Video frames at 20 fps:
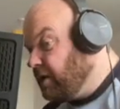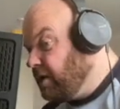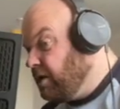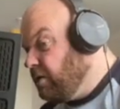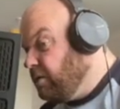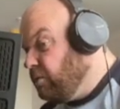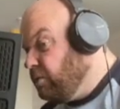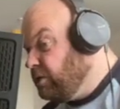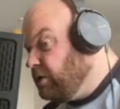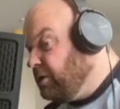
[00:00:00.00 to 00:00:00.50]

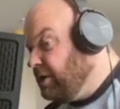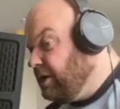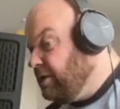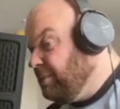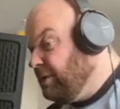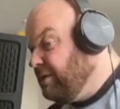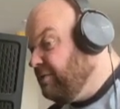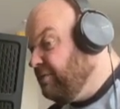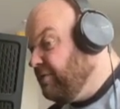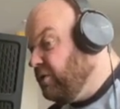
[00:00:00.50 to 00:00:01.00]
we'll do a little bit
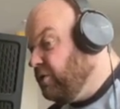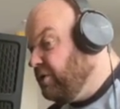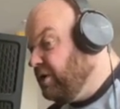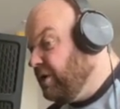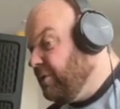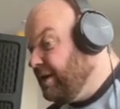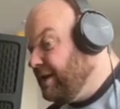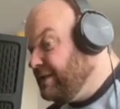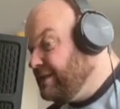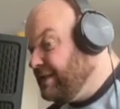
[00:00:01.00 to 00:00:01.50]
of audio
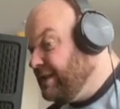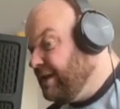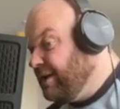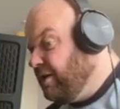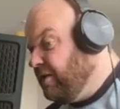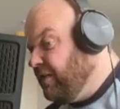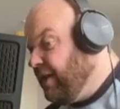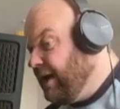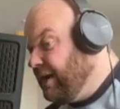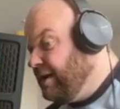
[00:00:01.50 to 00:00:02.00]
editing on
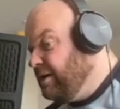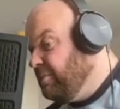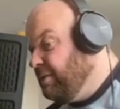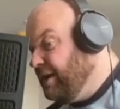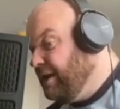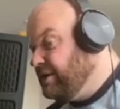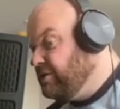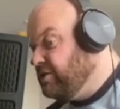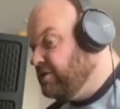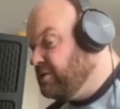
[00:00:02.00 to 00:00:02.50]
that a little bit
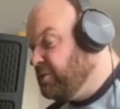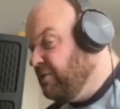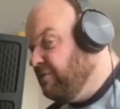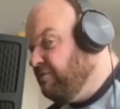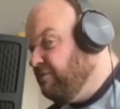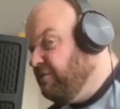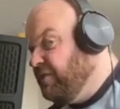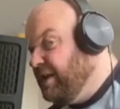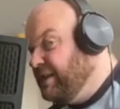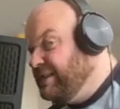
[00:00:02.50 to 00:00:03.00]
later on, so it
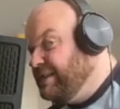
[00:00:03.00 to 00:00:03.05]
fits